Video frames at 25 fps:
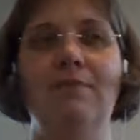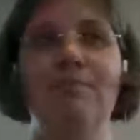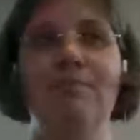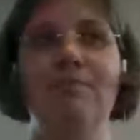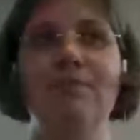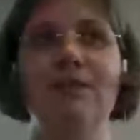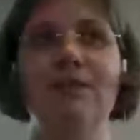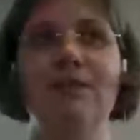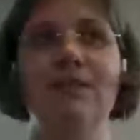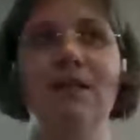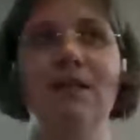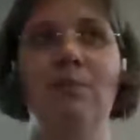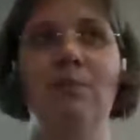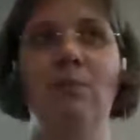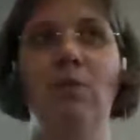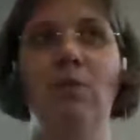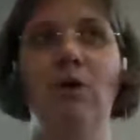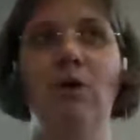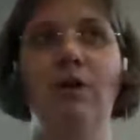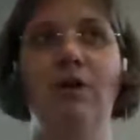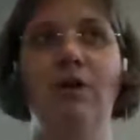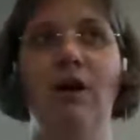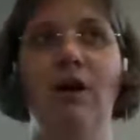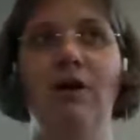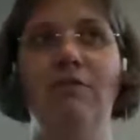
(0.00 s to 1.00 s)
somewhat
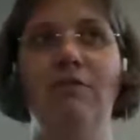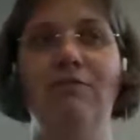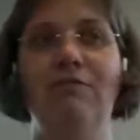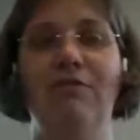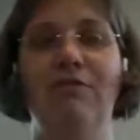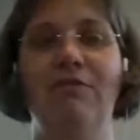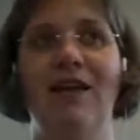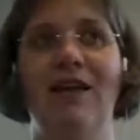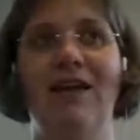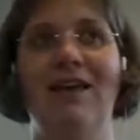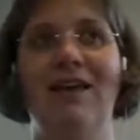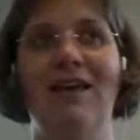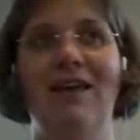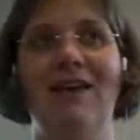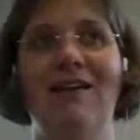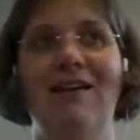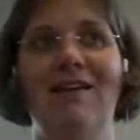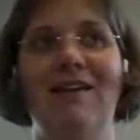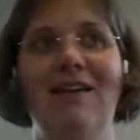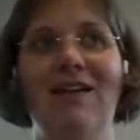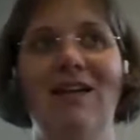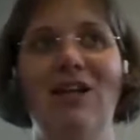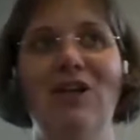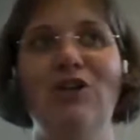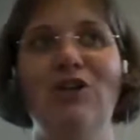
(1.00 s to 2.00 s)
of a
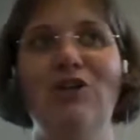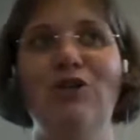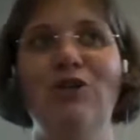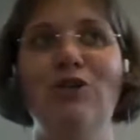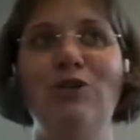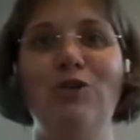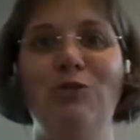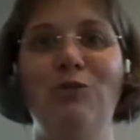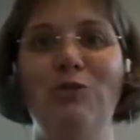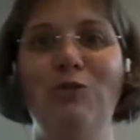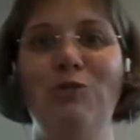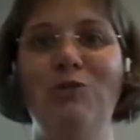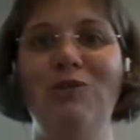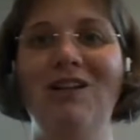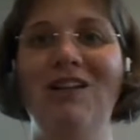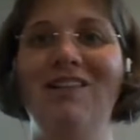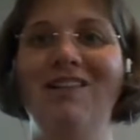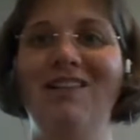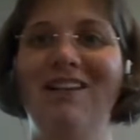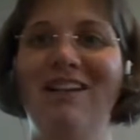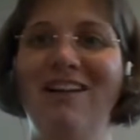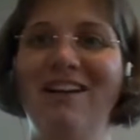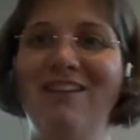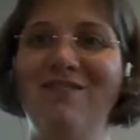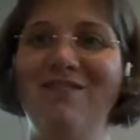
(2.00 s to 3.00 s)
school
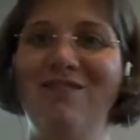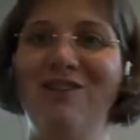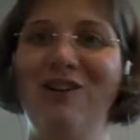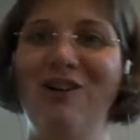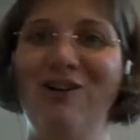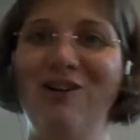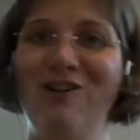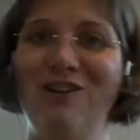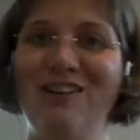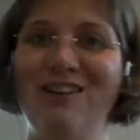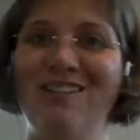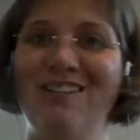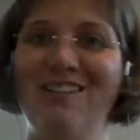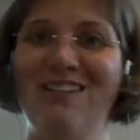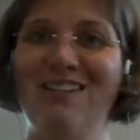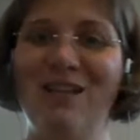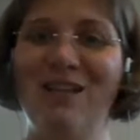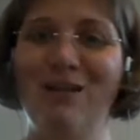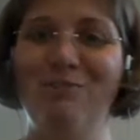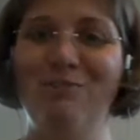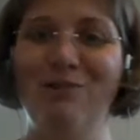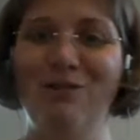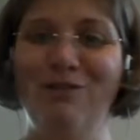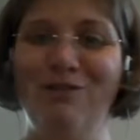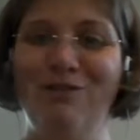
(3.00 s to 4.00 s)
lifelong
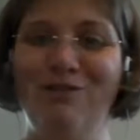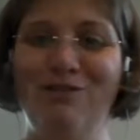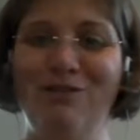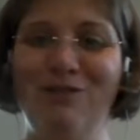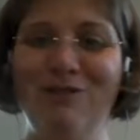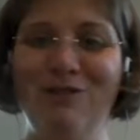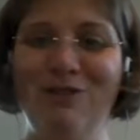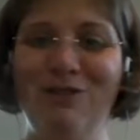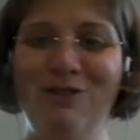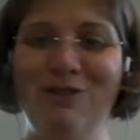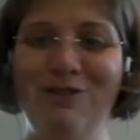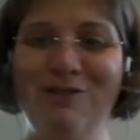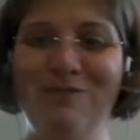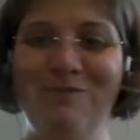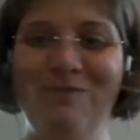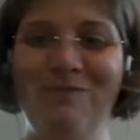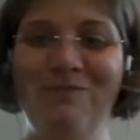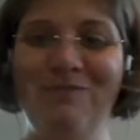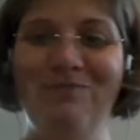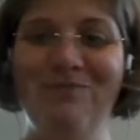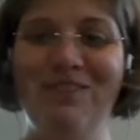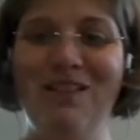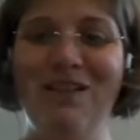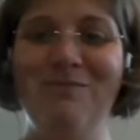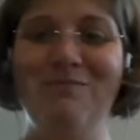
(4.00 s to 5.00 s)
ePortfolio,
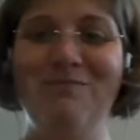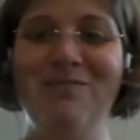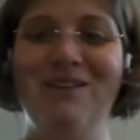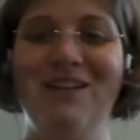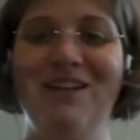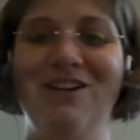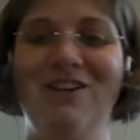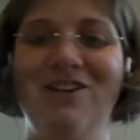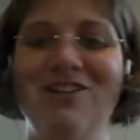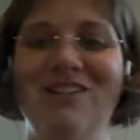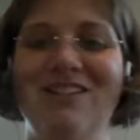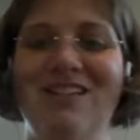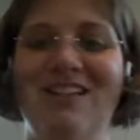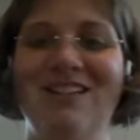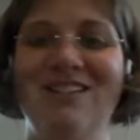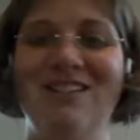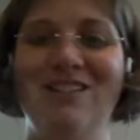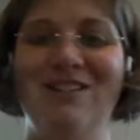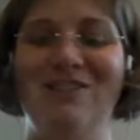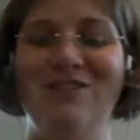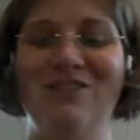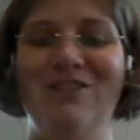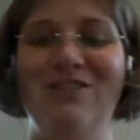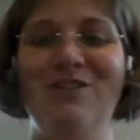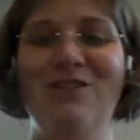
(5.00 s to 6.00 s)
because as
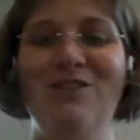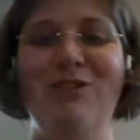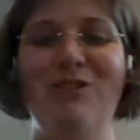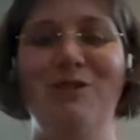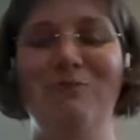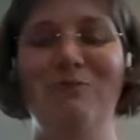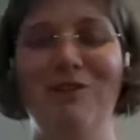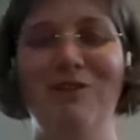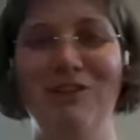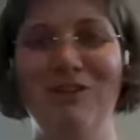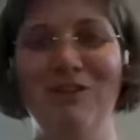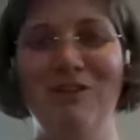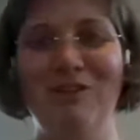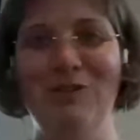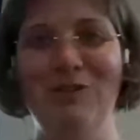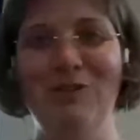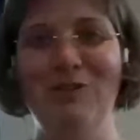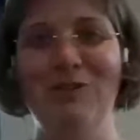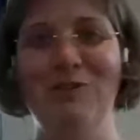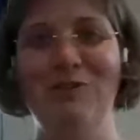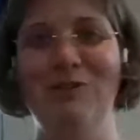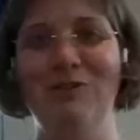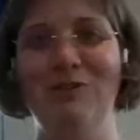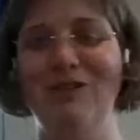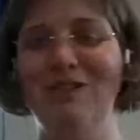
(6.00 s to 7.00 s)
long as you were at
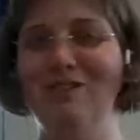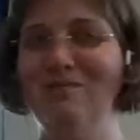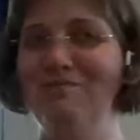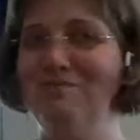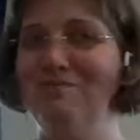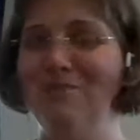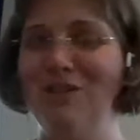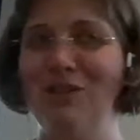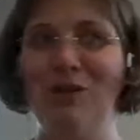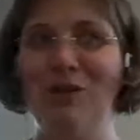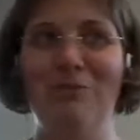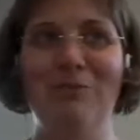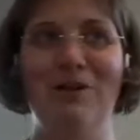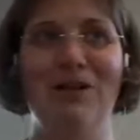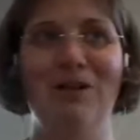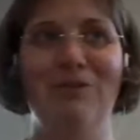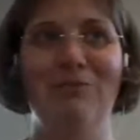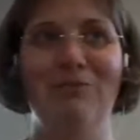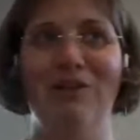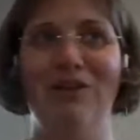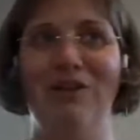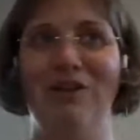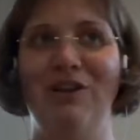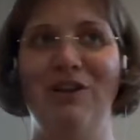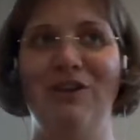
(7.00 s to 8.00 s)
school, no matter
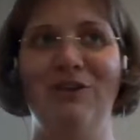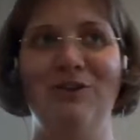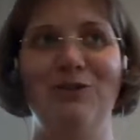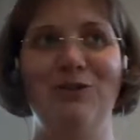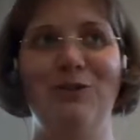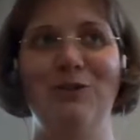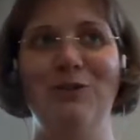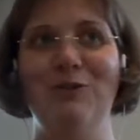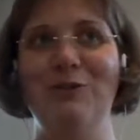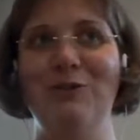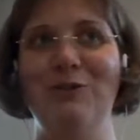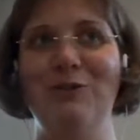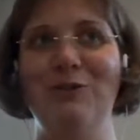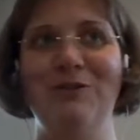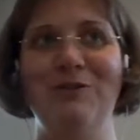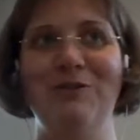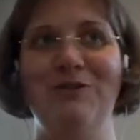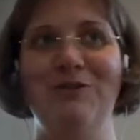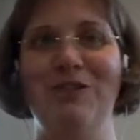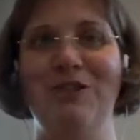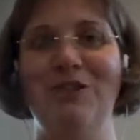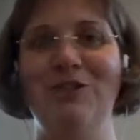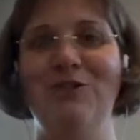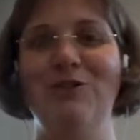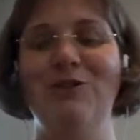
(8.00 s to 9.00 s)
whether you're a student or a
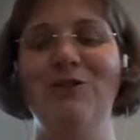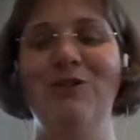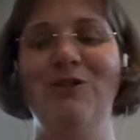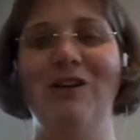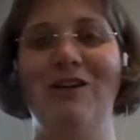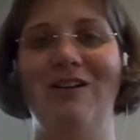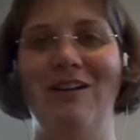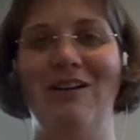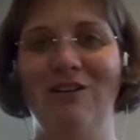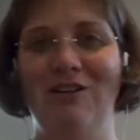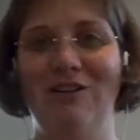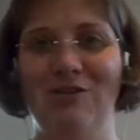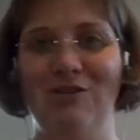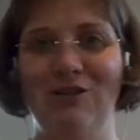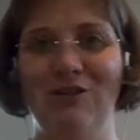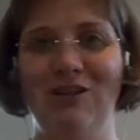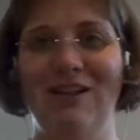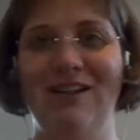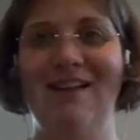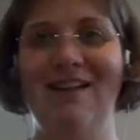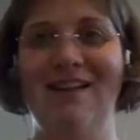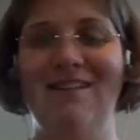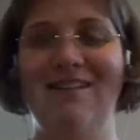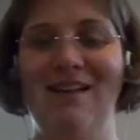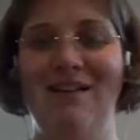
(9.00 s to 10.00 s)
teacher, you
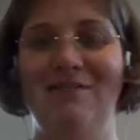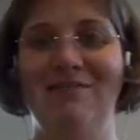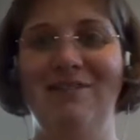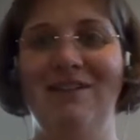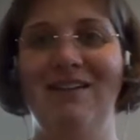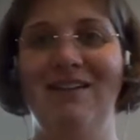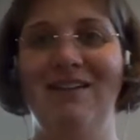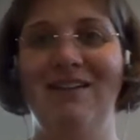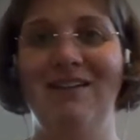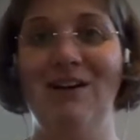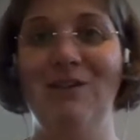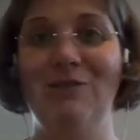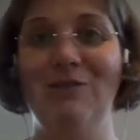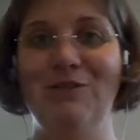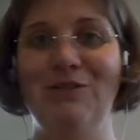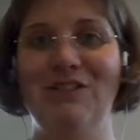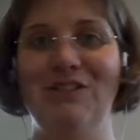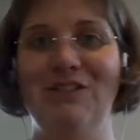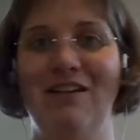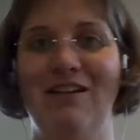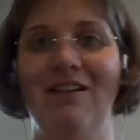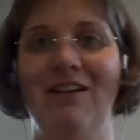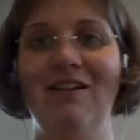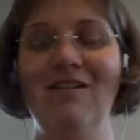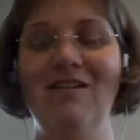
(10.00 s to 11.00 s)
can have an account
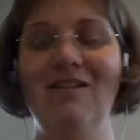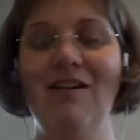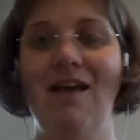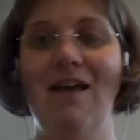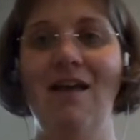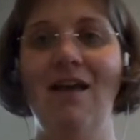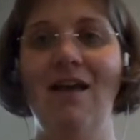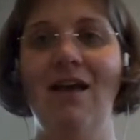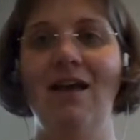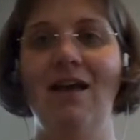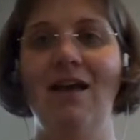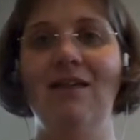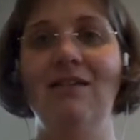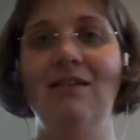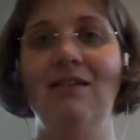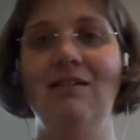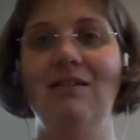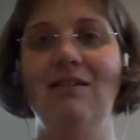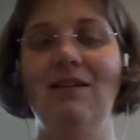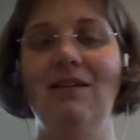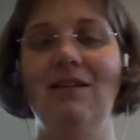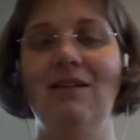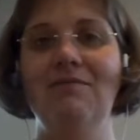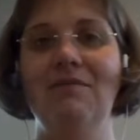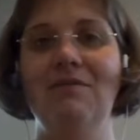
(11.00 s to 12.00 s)
there. And
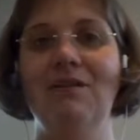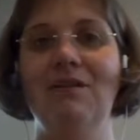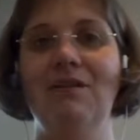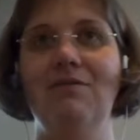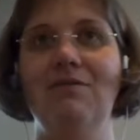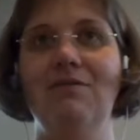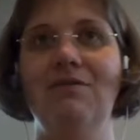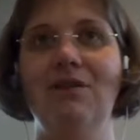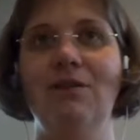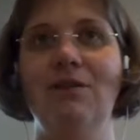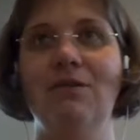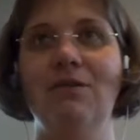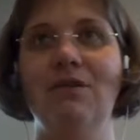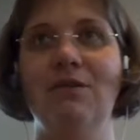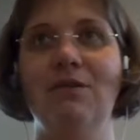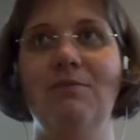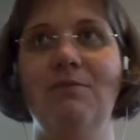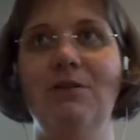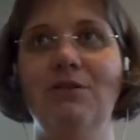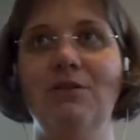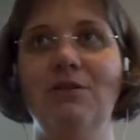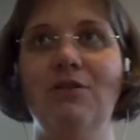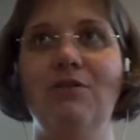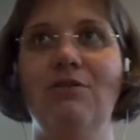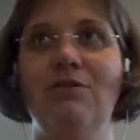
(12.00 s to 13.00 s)
even if you switch
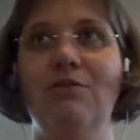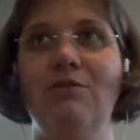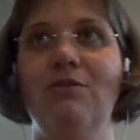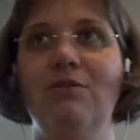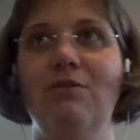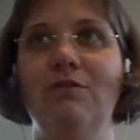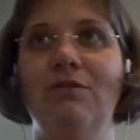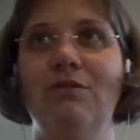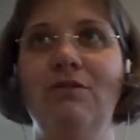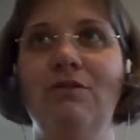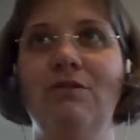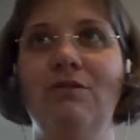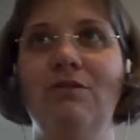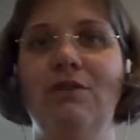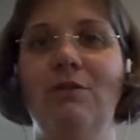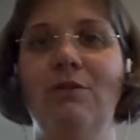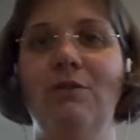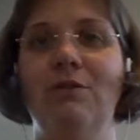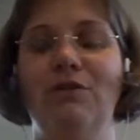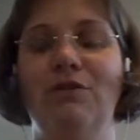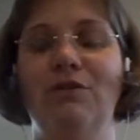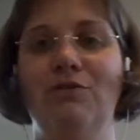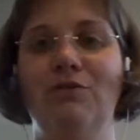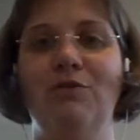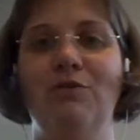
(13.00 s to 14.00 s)
schools, your
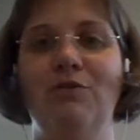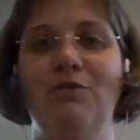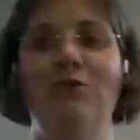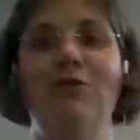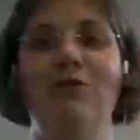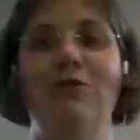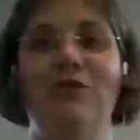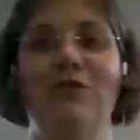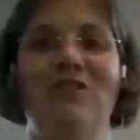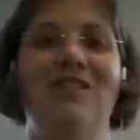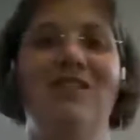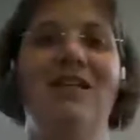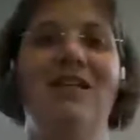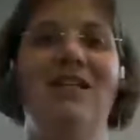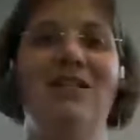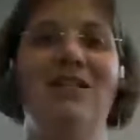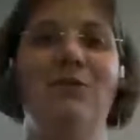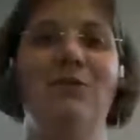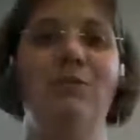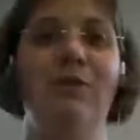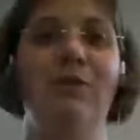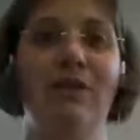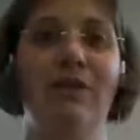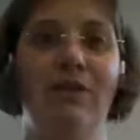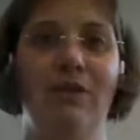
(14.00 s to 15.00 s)
portfolio stays
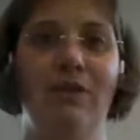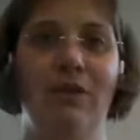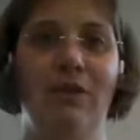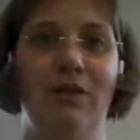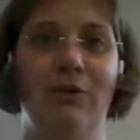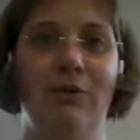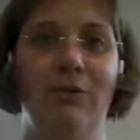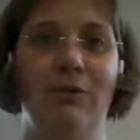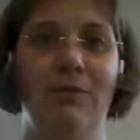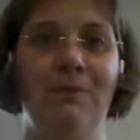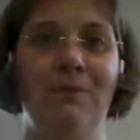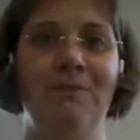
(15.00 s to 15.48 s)
with you.